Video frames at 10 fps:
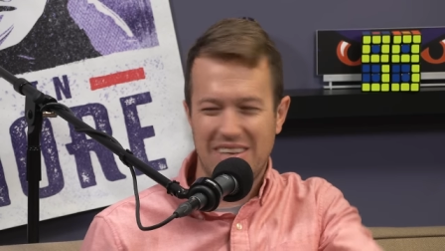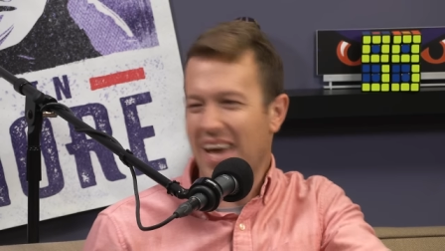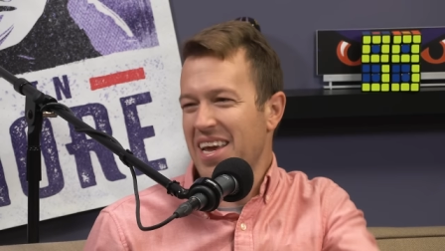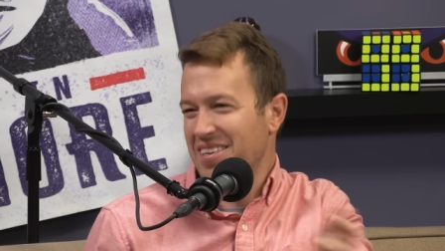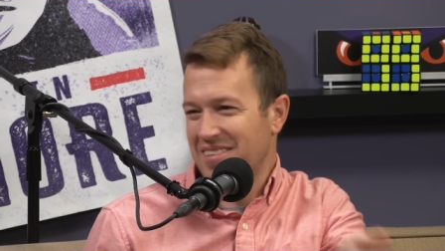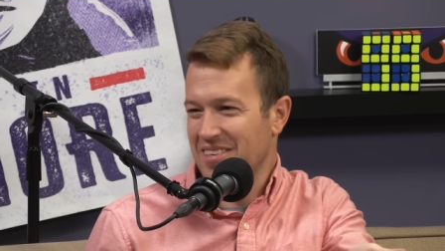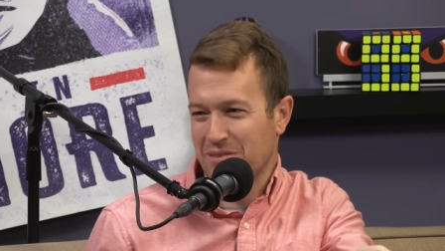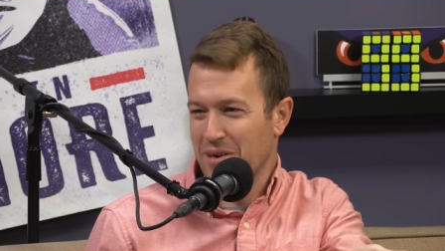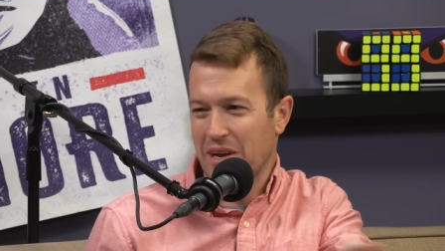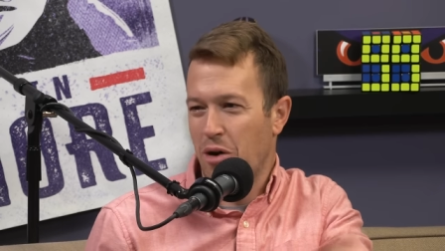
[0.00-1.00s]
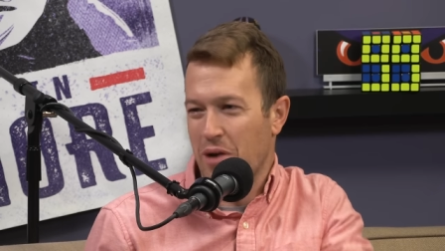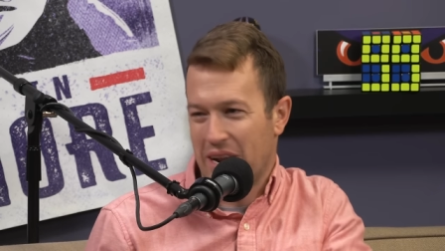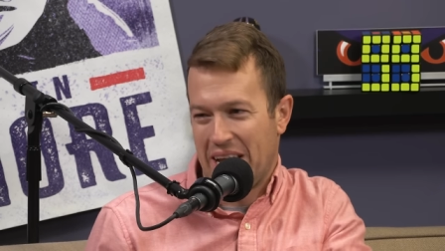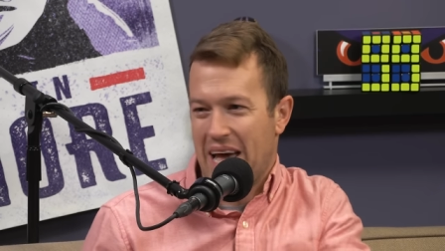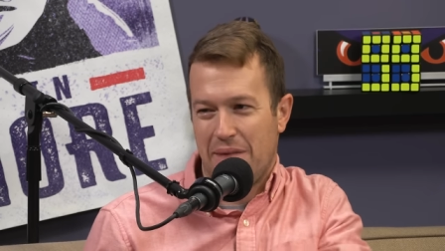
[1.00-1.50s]
Zay doesn't really
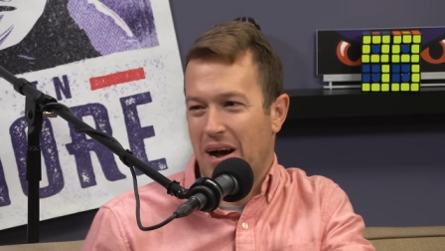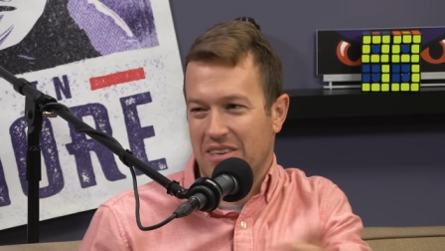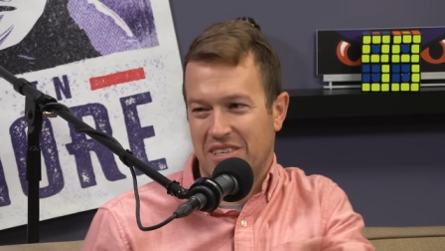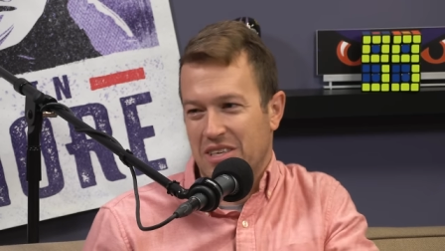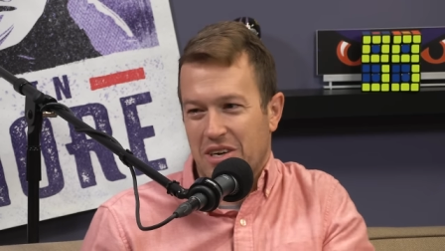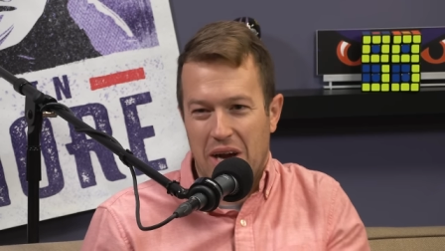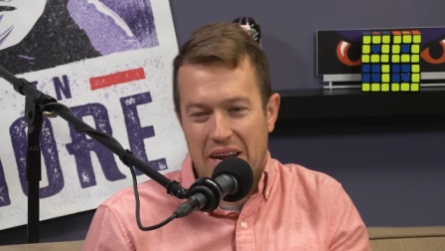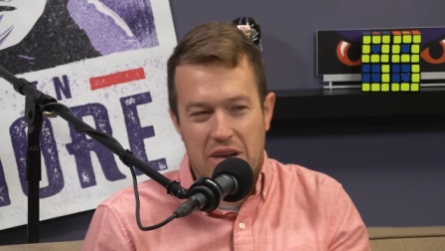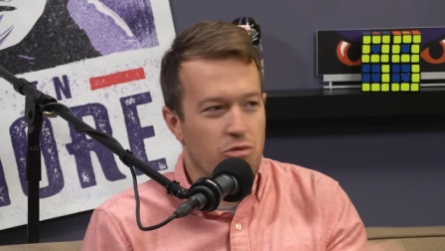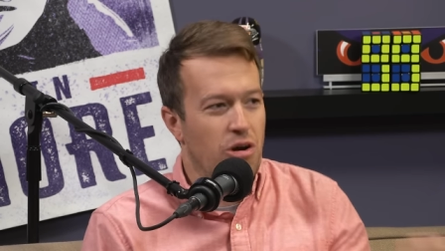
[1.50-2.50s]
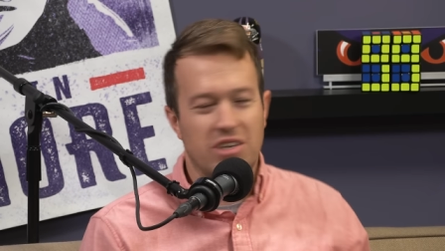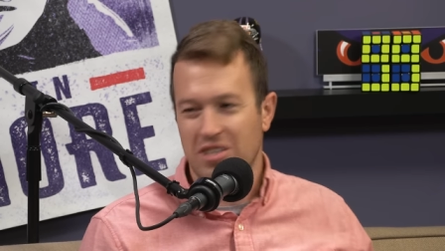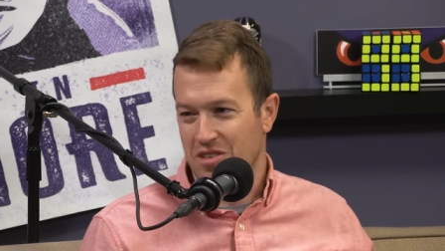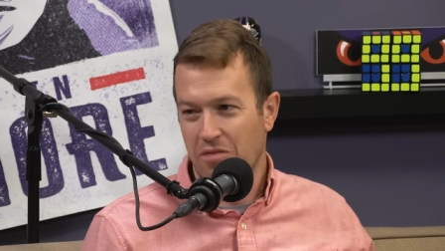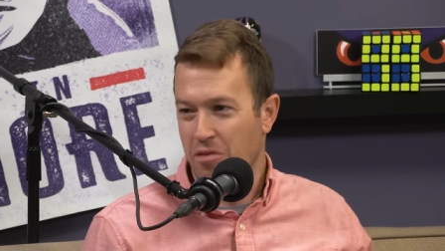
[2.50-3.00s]
hold any animosity or any
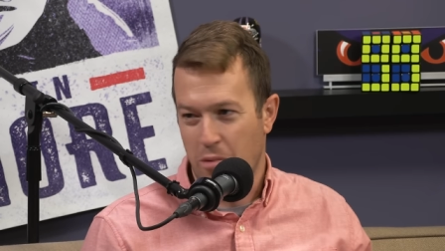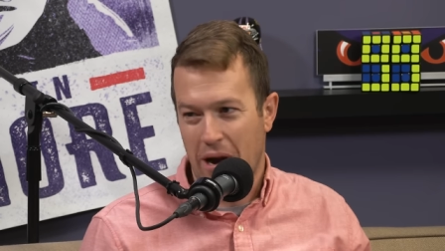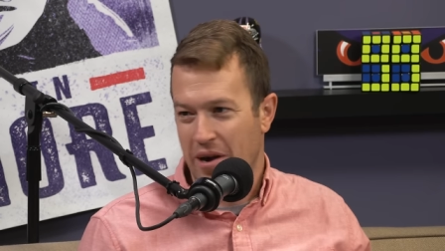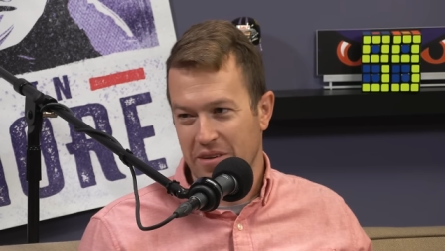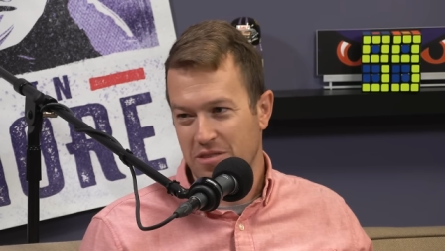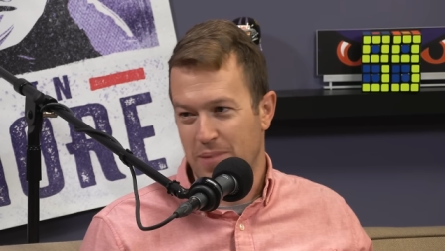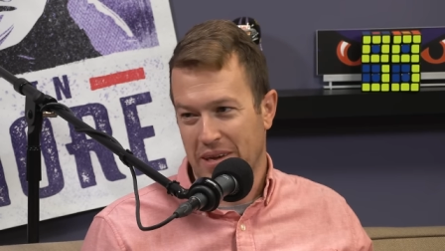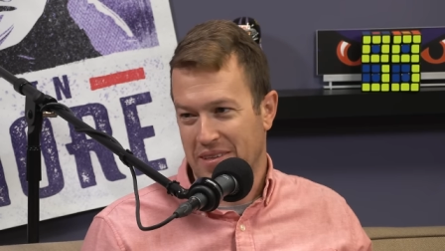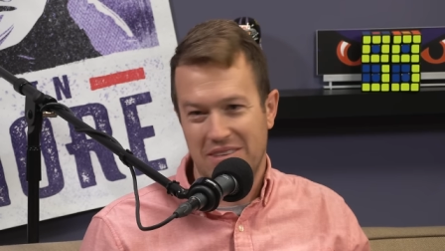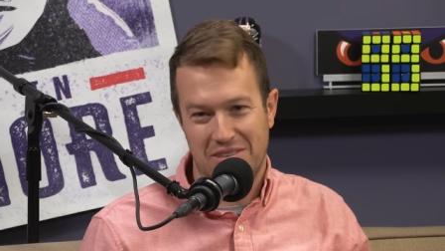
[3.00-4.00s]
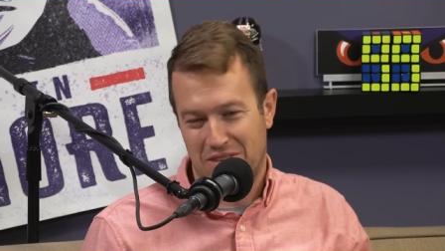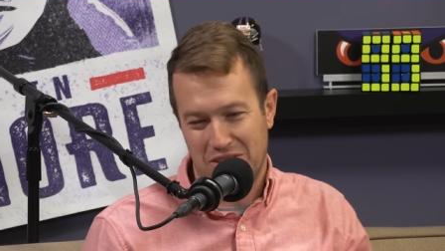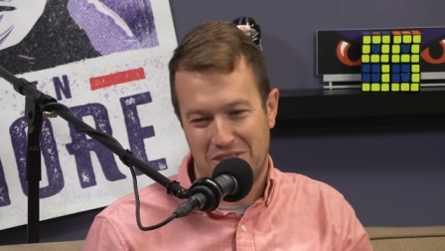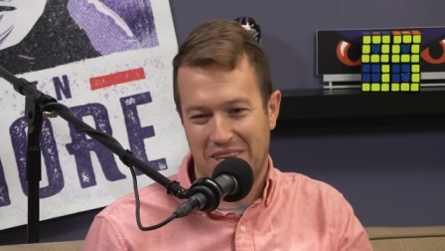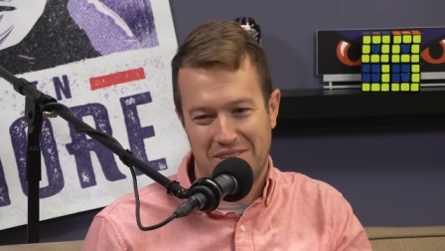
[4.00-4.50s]
grudges over where he was picked. He
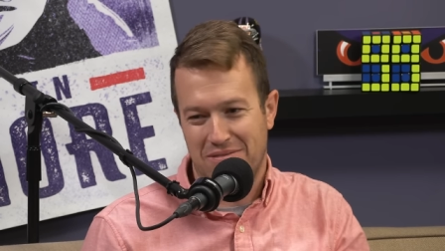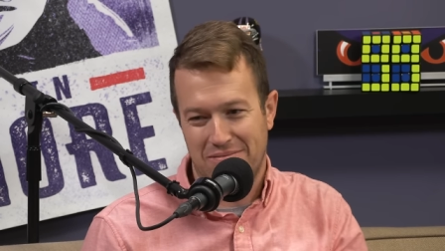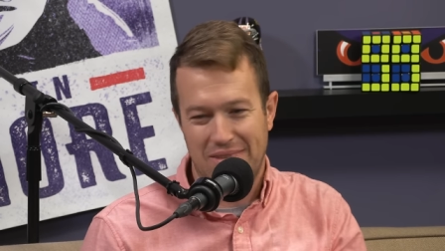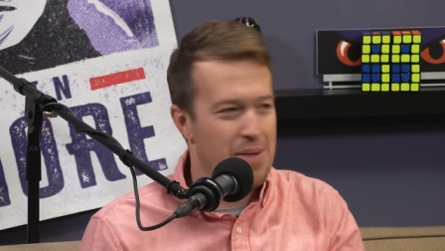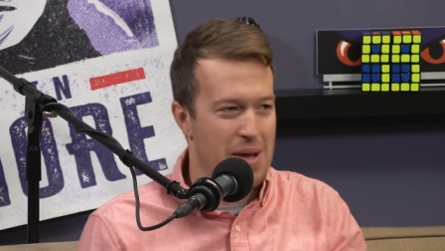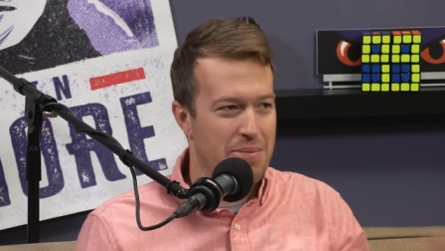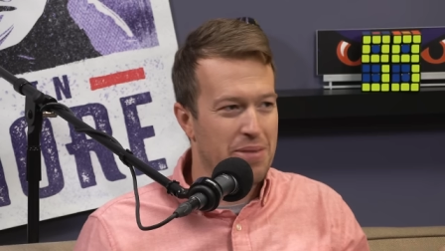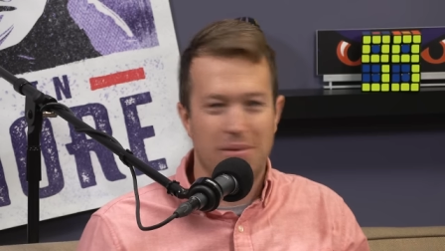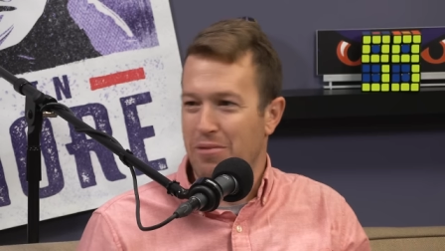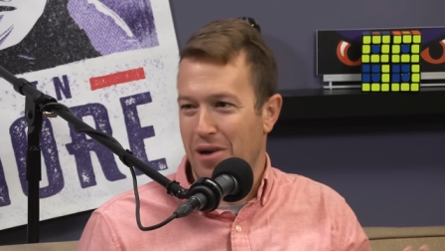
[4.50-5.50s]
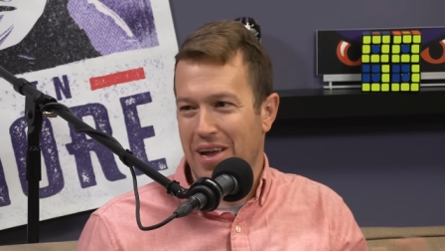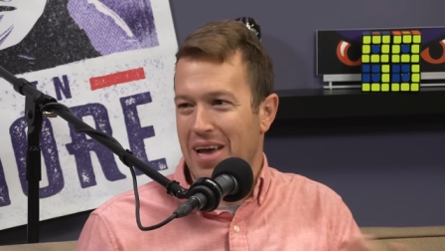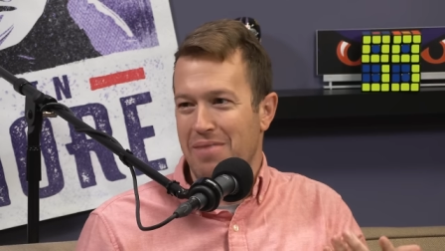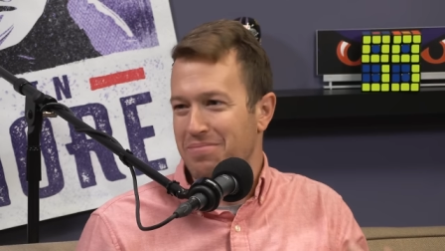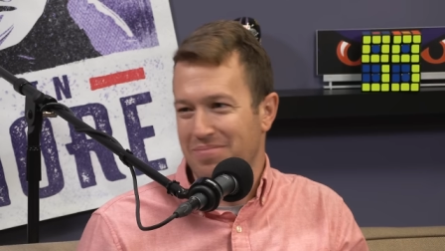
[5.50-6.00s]
just says, "I'm happy to be where I
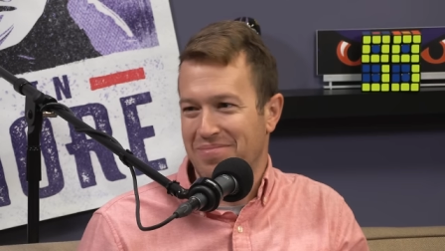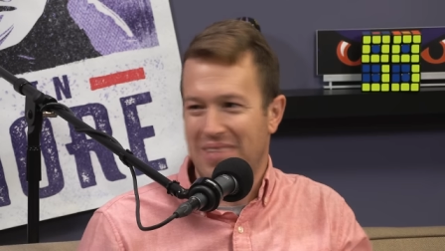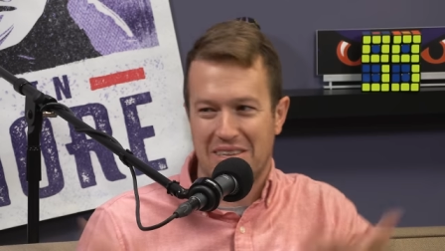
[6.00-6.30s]
am."